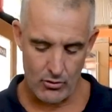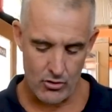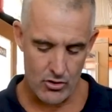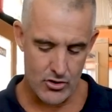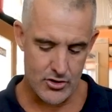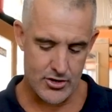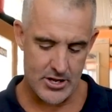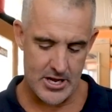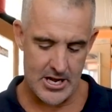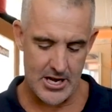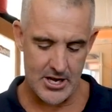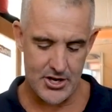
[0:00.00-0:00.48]

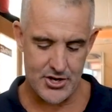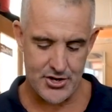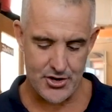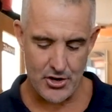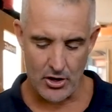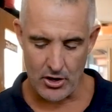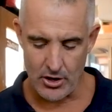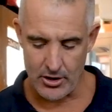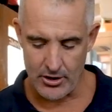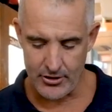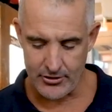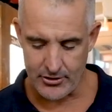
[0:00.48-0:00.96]
use the heat
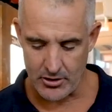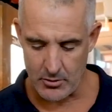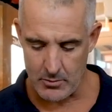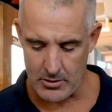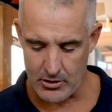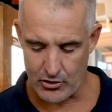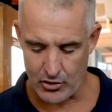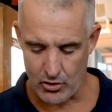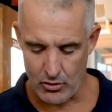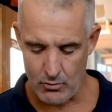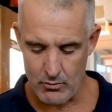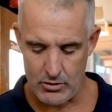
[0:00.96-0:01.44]
solvers and
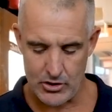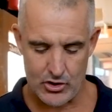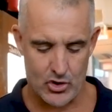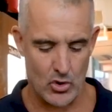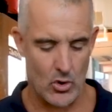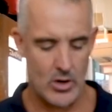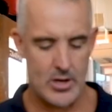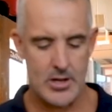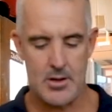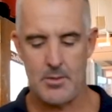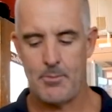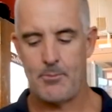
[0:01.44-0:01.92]
we
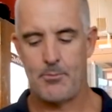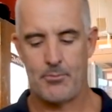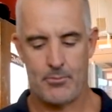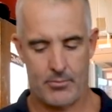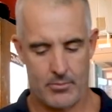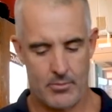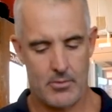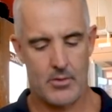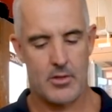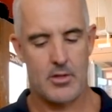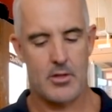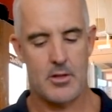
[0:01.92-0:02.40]
join the
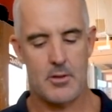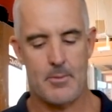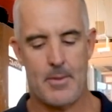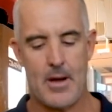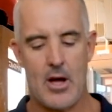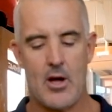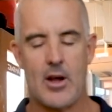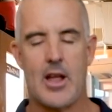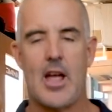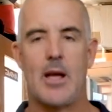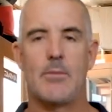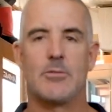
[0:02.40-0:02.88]

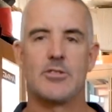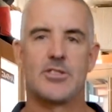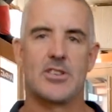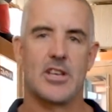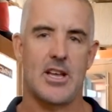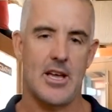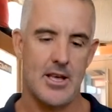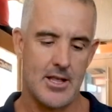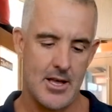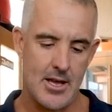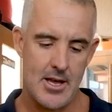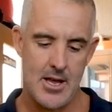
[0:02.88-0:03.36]
power cable
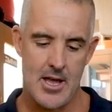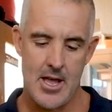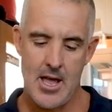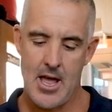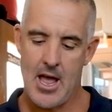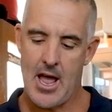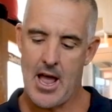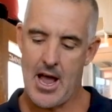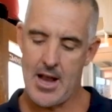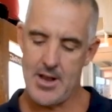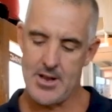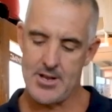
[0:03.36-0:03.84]
together,
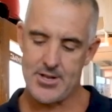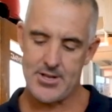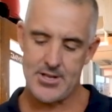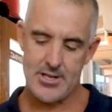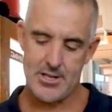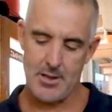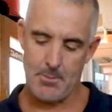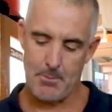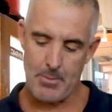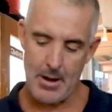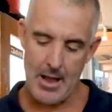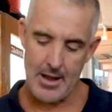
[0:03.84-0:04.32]
and this
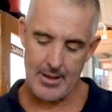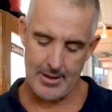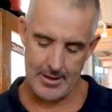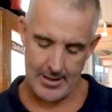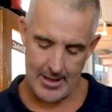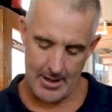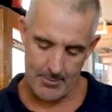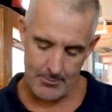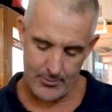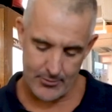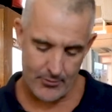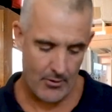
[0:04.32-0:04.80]
is a plug that
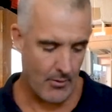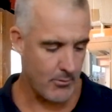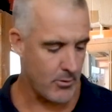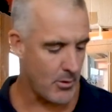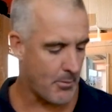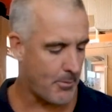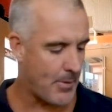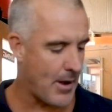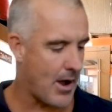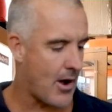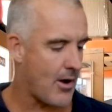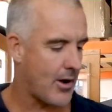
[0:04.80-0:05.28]
comes from
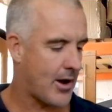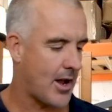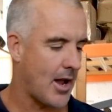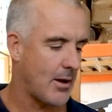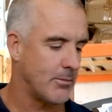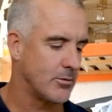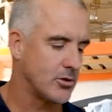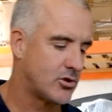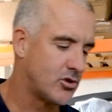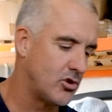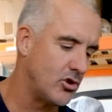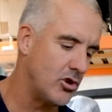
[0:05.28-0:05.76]
your power
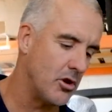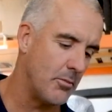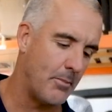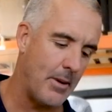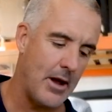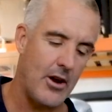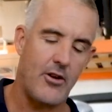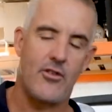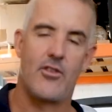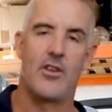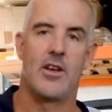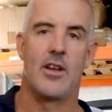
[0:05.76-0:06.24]
cable to your
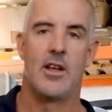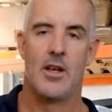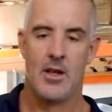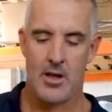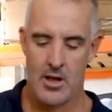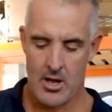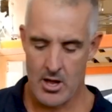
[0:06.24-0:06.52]
battery.